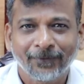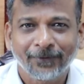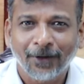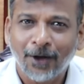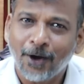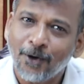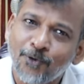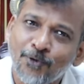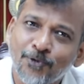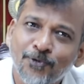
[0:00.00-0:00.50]

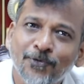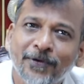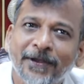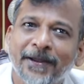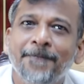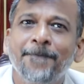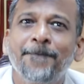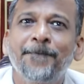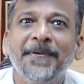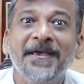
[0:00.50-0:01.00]
How you
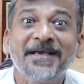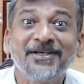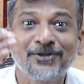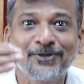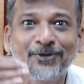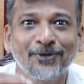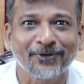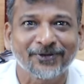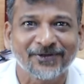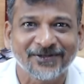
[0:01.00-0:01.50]
can
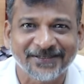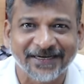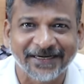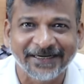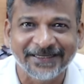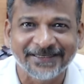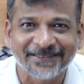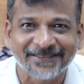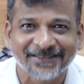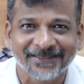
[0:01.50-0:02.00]
pace your
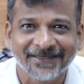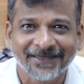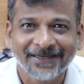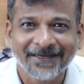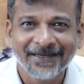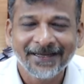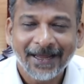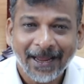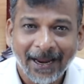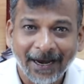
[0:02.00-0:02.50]
studies.
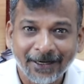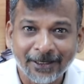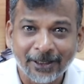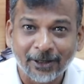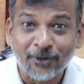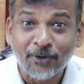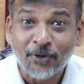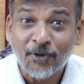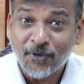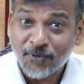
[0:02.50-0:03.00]

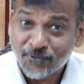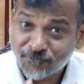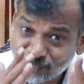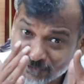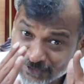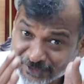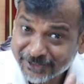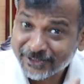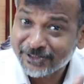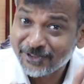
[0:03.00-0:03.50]
And
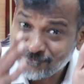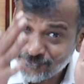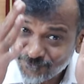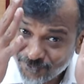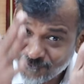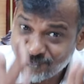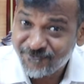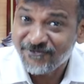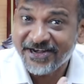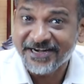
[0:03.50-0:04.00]
first
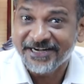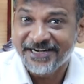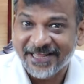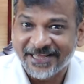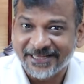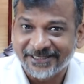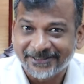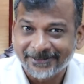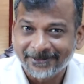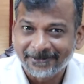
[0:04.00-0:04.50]
50
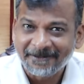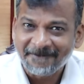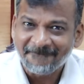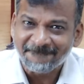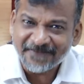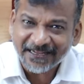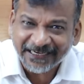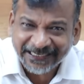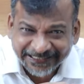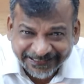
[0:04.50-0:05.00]
days,
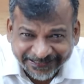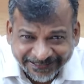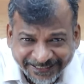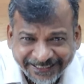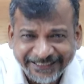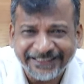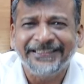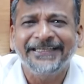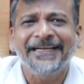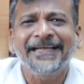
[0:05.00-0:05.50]
very
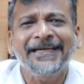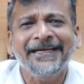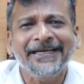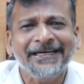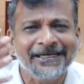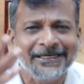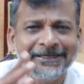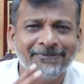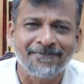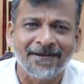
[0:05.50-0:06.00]

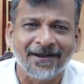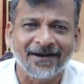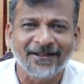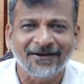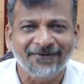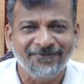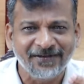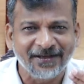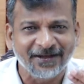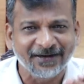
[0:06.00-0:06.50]
detailed
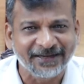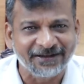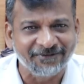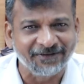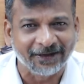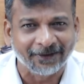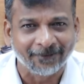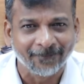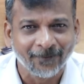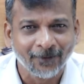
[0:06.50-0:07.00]
manner we are
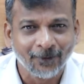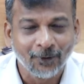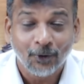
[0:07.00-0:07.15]
giving.